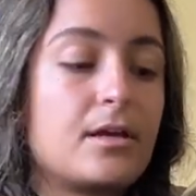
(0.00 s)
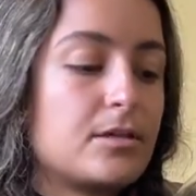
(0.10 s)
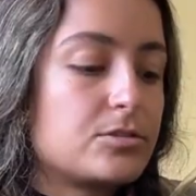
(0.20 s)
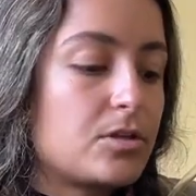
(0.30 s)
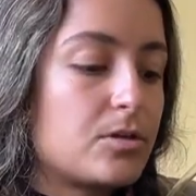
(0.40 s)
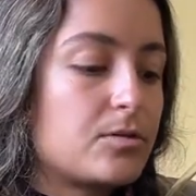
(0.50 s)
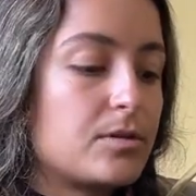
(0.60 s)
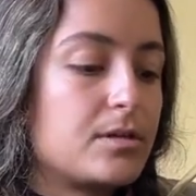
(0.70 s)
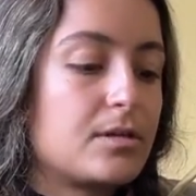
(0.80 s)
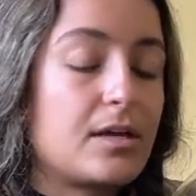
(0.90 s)
So,
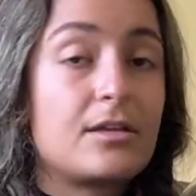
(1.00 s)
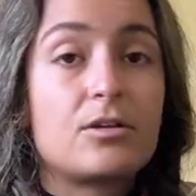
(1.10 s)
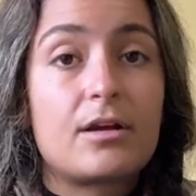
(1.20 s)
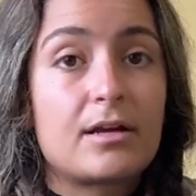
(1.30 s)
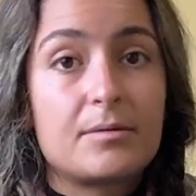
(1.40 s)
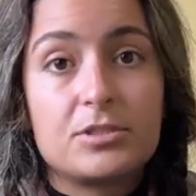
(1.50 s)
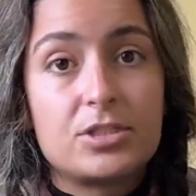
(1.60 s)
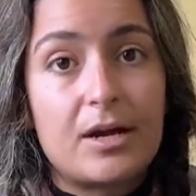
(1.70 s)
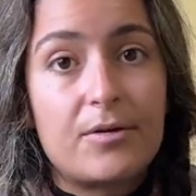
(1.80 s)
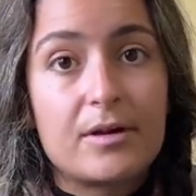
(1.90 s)
and you're not going to be
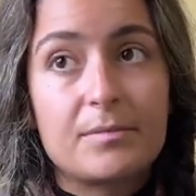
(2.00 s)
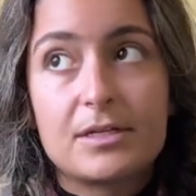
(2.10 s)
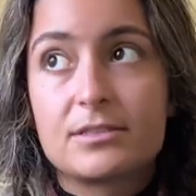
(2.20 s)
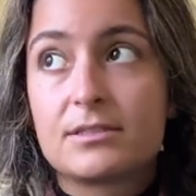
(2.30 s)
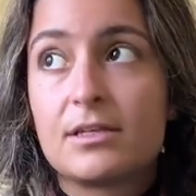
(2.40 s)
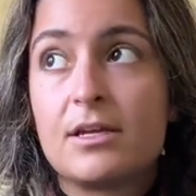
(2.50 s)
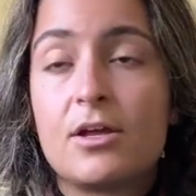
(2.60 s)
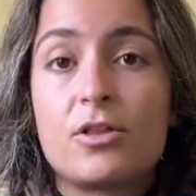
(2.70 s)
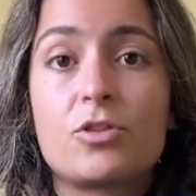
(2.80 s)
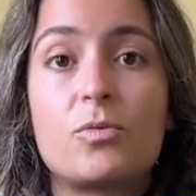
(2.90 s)
showering because
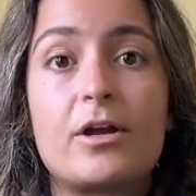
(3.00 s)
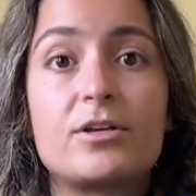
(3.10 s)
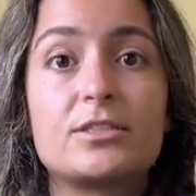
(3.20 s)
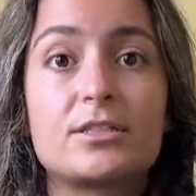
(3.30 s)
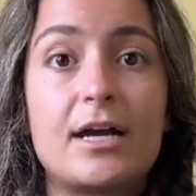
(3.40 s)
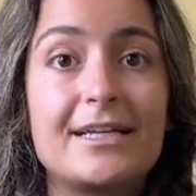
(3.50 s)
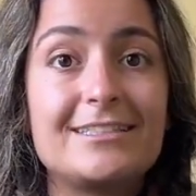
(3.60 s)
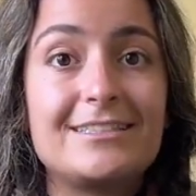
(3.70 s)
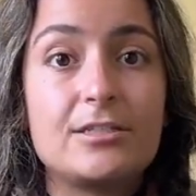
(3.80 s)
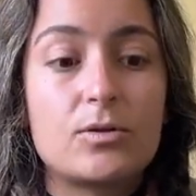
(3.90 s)
the water is
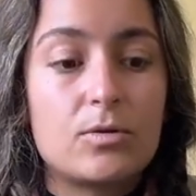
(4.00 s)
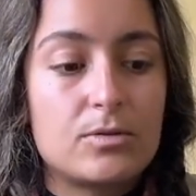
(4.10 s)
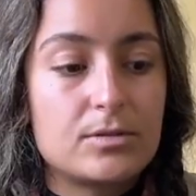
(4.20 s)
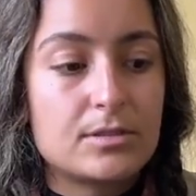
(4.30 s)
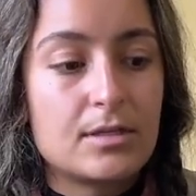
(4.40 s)
icy cold,